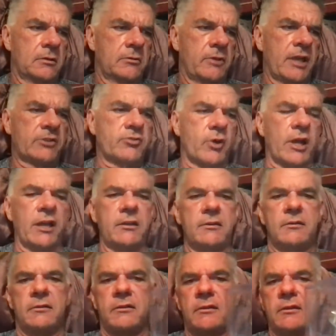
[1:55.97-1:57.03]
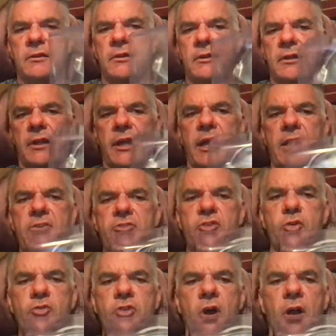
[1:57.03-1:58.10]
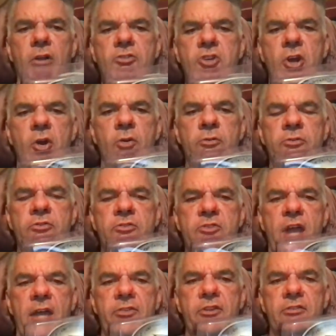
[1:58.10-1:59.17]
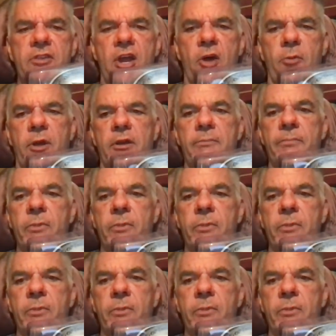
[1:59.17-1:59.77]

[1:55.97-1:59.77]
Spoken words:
That's right. Ed Too Tall Jones signed this helmet.